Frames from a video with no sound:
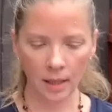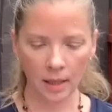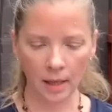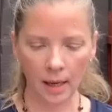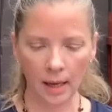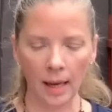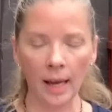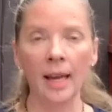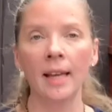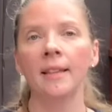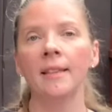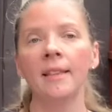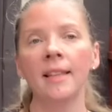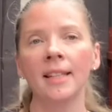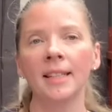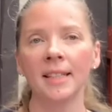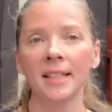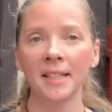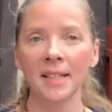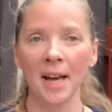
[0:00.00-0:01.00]
And
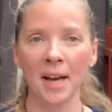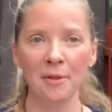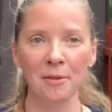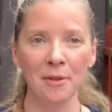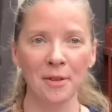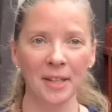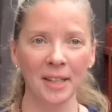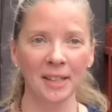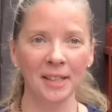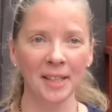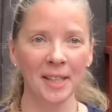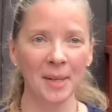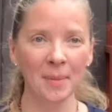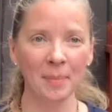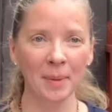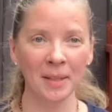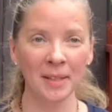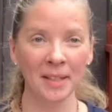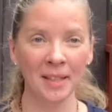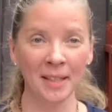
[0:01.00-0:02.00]
this is how you can keep
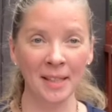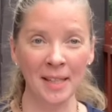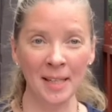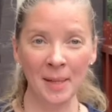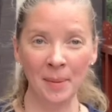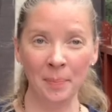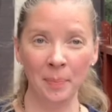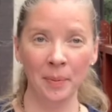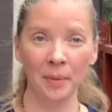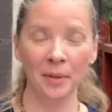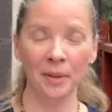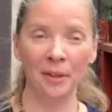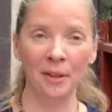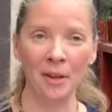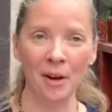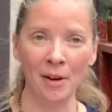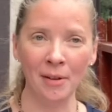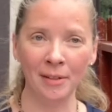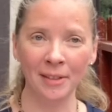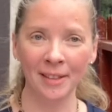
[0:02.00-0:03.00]
a sleep
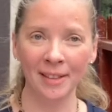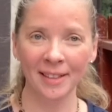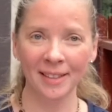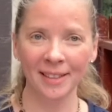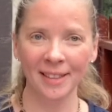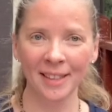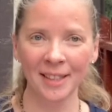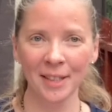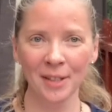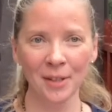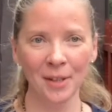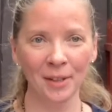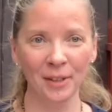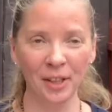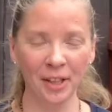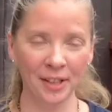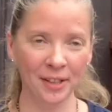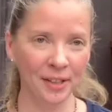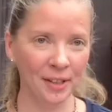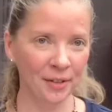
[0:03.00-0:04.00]
log. It's not
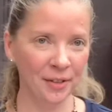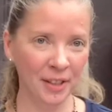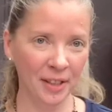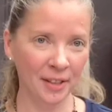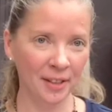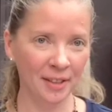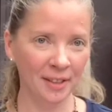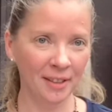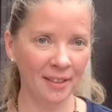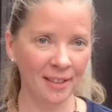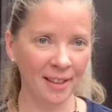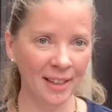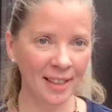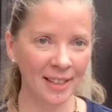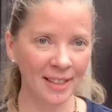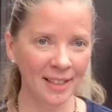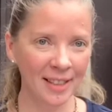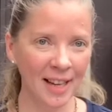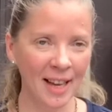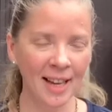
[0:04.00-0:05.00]
that difficult, right?
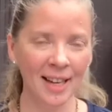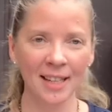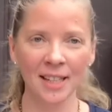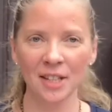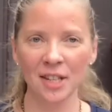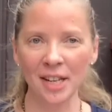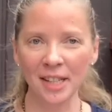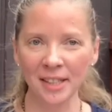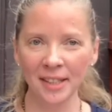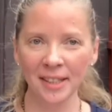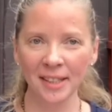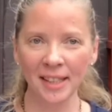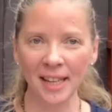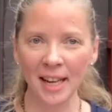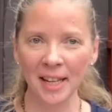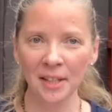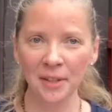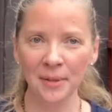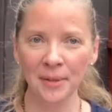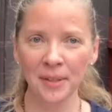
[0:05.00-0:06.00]
Just in
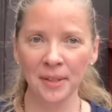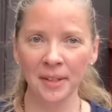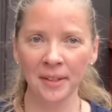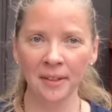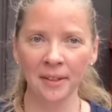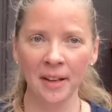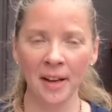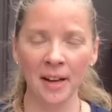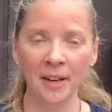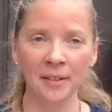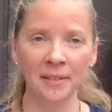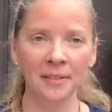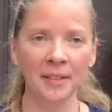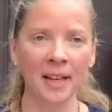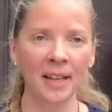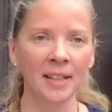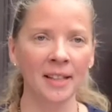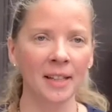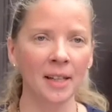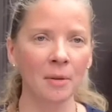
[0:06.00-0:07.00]
case you still have
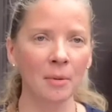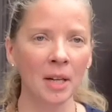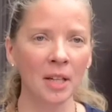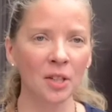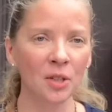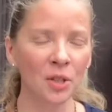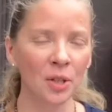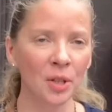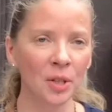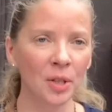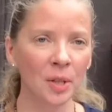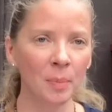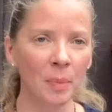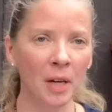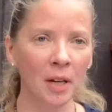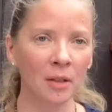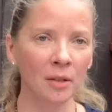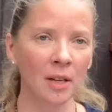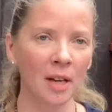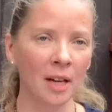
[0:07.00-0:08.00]
any questions
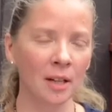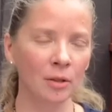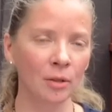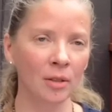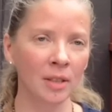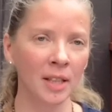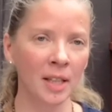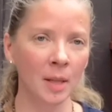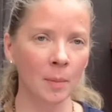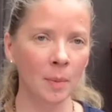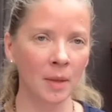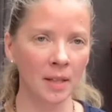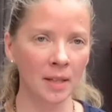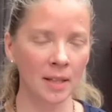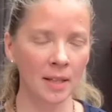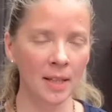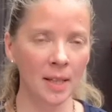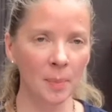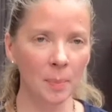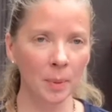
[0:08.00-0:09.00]
about how to keep a
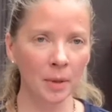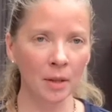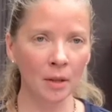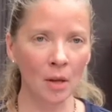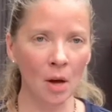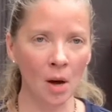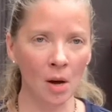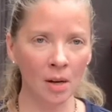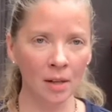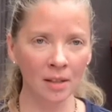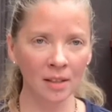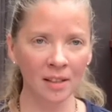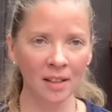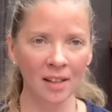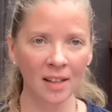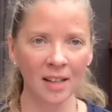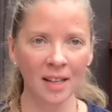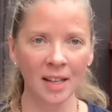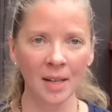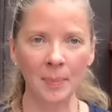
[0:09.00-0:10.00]
sleep log,
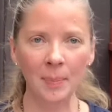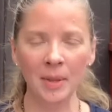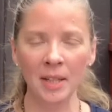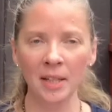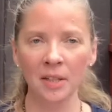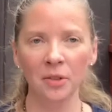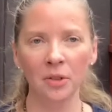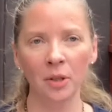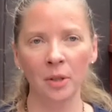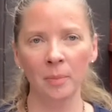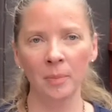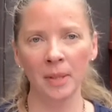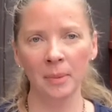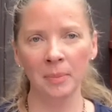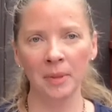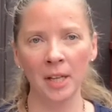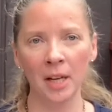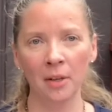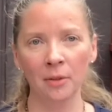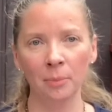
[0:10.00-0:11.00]
please drop them
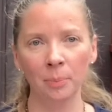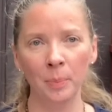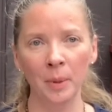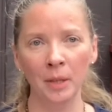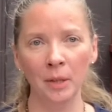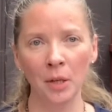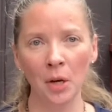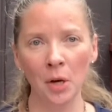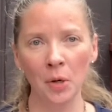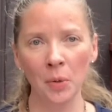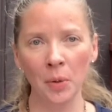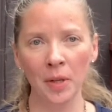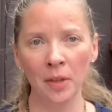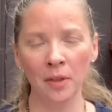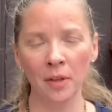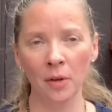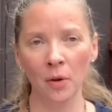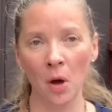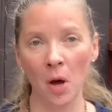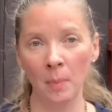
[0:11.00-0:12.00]
down below in the
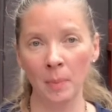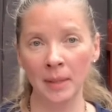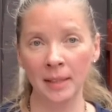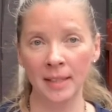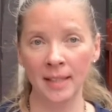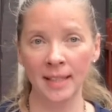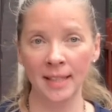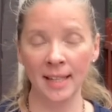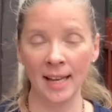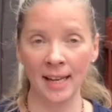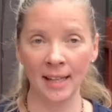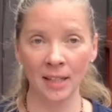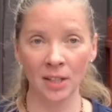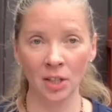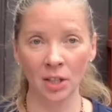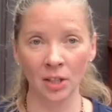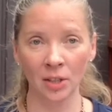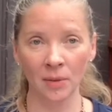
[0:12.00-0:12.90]
comments section.